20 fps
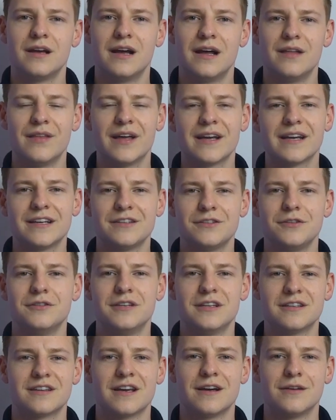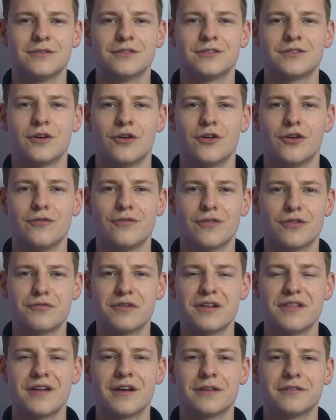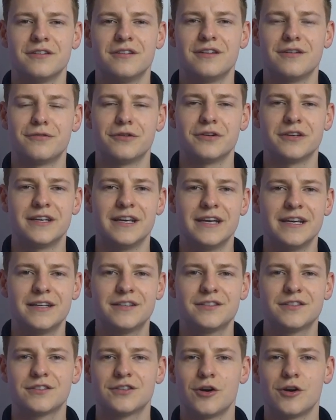and that gets you discounts on over 3,000 different gigs,